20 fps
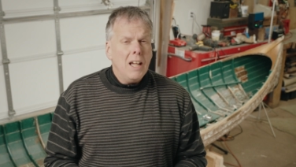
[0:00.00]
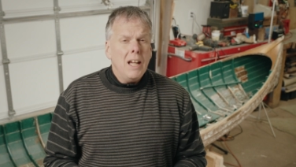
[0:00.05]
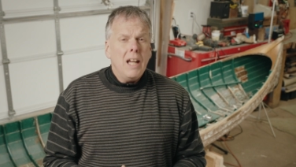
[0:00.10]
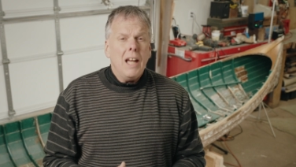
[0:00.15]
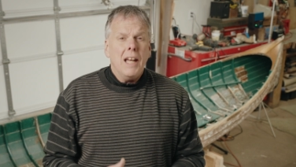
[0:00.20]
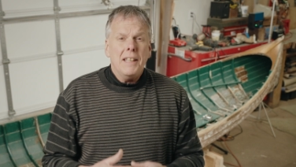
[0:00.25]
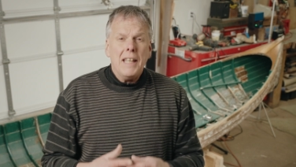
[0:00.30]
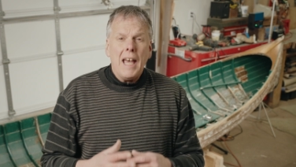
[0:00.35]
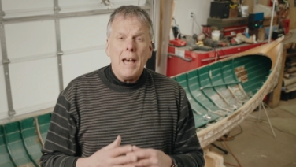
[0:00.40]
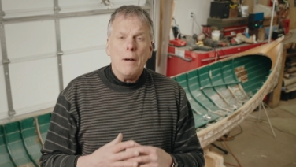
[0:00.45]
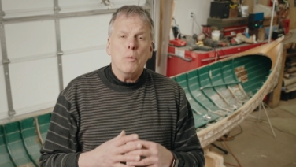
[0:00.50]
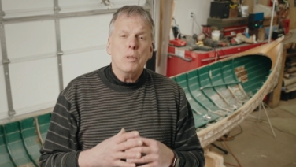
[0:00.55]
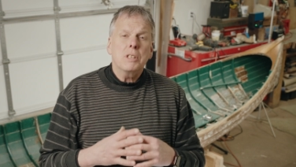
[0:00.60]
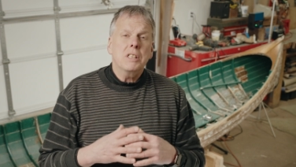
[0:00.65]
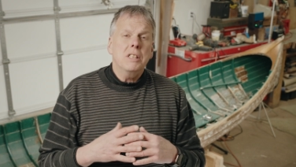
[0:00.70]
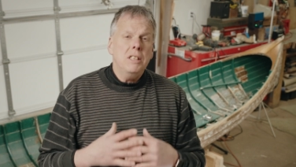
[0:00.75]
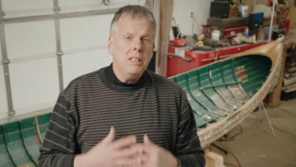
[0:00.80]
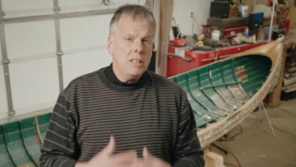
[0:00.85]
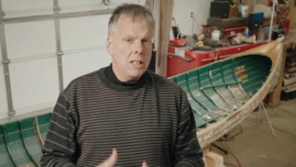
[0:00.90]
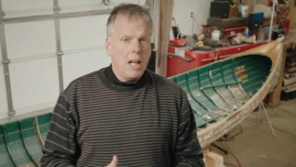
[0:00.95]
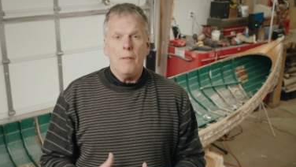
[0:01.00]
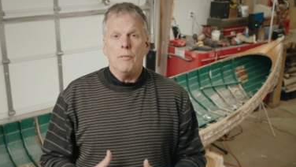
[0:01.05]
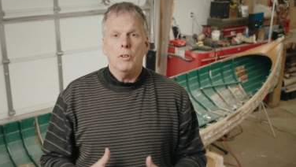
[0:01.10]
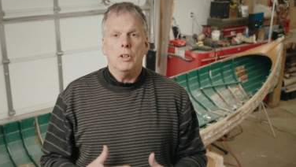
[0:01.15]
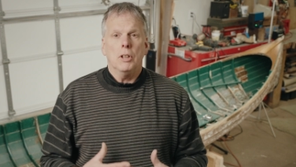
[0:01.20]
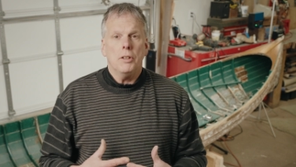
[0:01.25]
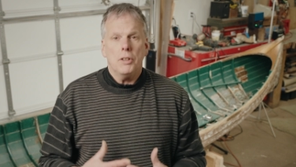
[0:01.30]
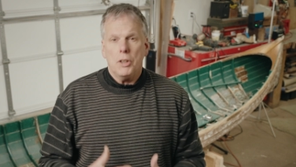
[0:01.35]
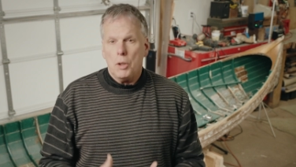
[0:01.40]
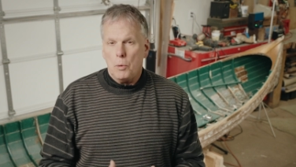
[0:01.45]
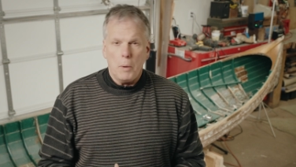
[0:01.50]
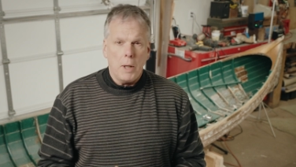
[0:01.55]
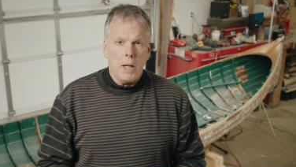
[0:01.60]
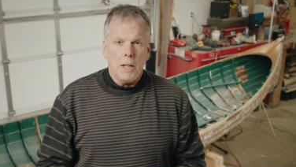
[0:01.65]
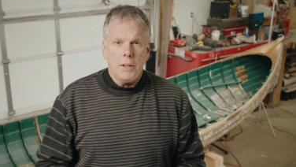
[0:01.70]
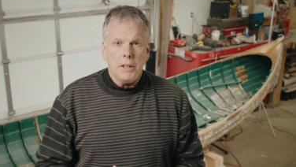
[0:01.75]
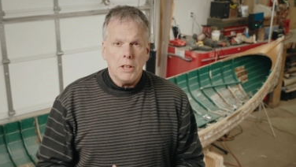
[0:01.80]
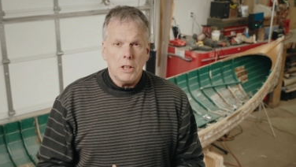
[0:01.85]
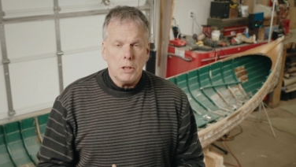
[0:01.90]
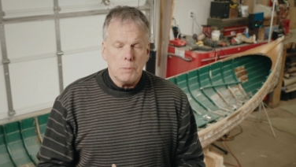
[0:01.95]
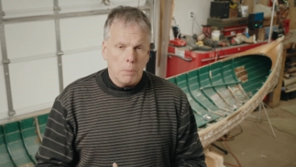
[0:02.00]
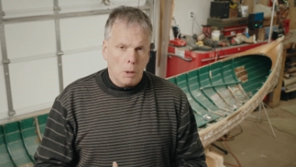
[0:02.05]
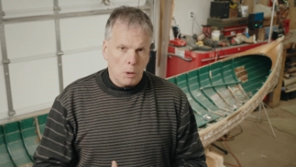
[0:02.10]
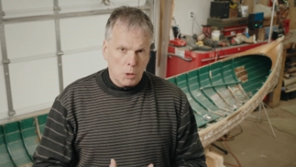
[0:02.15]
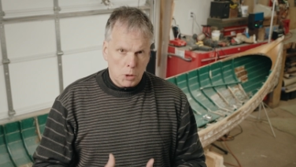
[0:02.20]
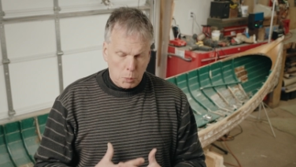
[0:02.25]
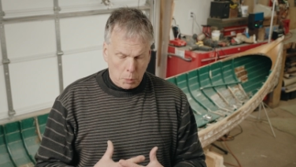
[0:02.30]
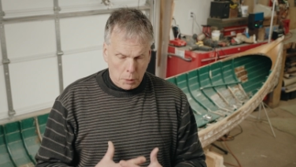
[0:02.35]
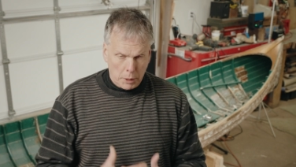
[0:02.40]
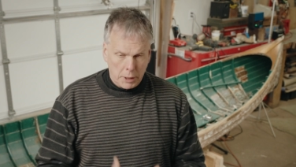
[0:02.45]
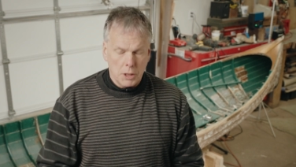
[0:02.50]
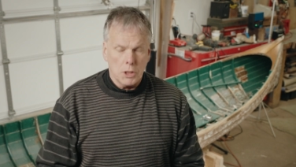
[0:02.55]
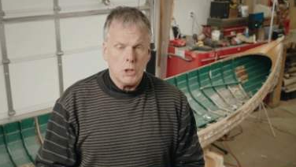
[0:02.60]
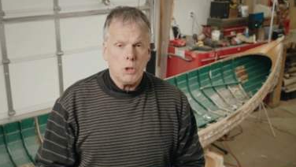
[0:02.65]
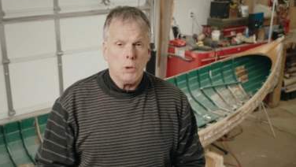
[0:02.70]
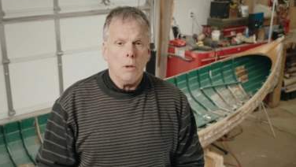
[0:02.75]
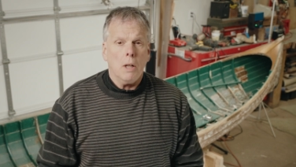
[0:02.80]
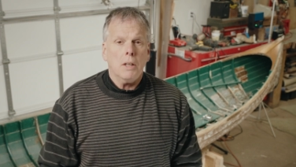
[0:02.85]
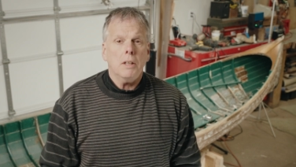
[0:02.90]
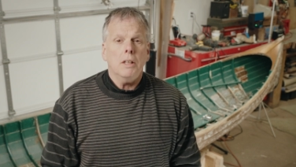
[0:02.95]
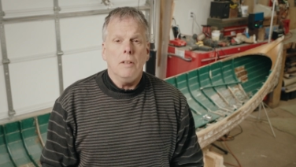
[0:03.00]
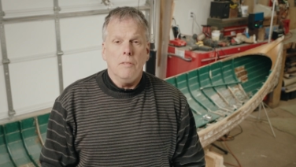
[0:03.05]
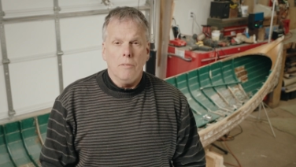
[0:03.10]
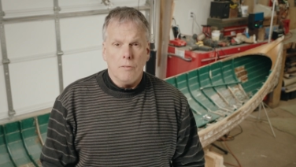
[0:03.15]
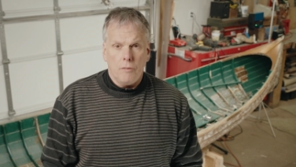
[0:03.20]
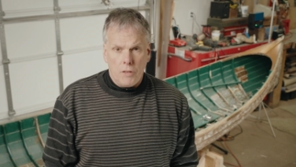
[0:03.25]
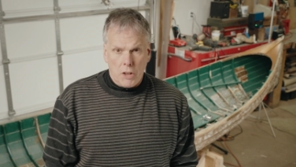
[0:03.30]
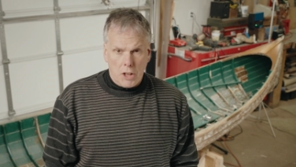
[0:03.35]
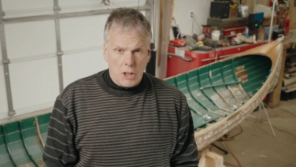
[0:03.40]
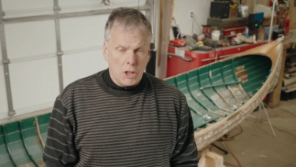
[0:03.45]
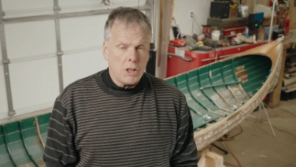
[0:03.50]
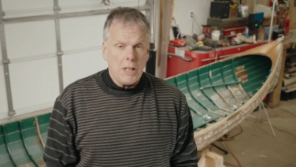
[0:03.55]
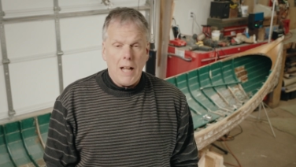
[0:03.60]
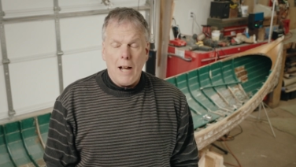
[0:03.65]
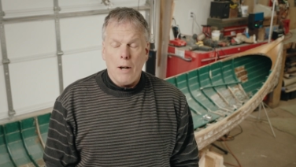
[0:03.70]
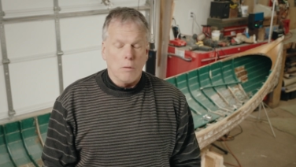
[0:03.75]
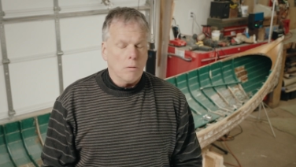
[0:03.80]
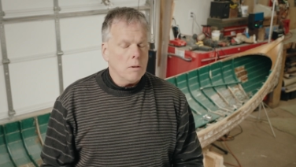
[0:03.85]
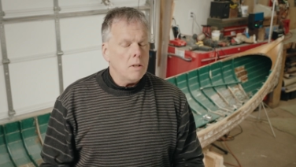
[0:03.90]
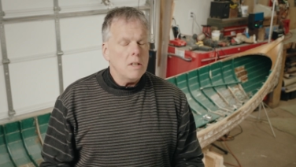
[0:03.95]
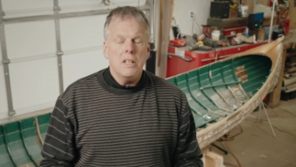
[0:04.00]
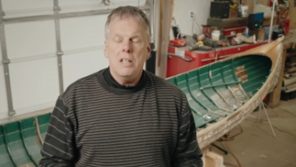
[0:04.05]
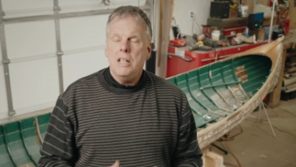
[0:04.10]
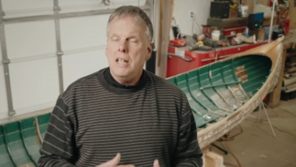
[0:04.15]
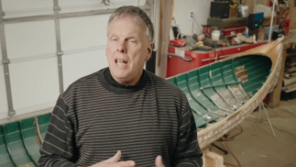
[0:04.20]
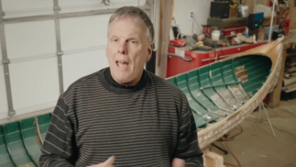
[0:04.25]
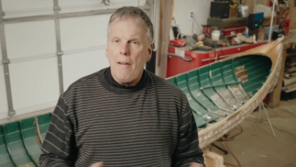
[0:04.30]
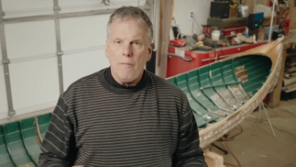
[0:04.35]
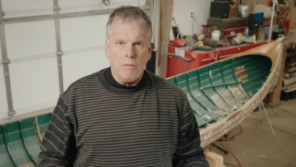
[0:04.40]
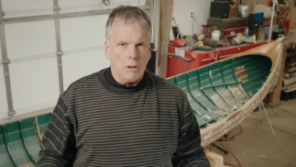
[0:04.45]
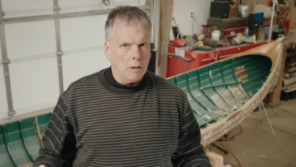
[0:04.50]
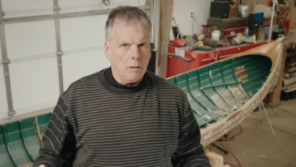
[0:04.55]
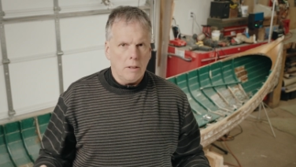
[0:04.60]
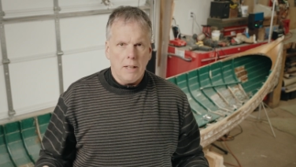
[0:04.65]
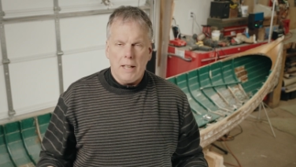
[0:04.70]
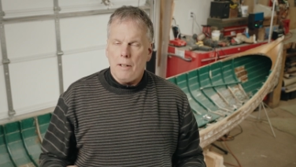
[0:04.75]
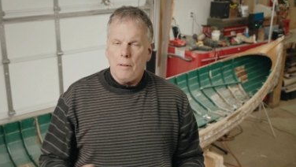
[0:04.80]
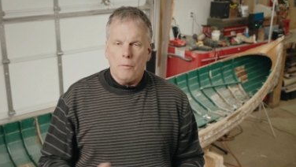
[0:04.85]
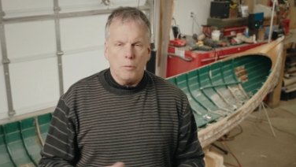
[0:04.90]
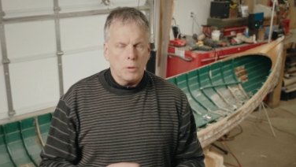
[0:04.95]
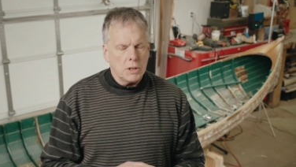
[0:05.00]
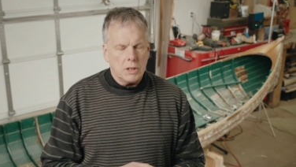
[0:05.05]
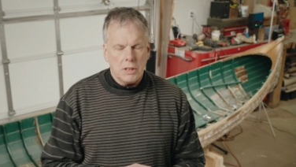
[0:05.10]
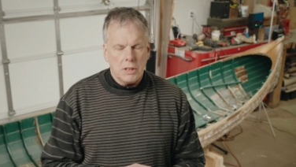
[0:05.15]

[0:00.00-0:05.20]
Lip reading: And that was never the way these boats were constructed and finished out. Never. It was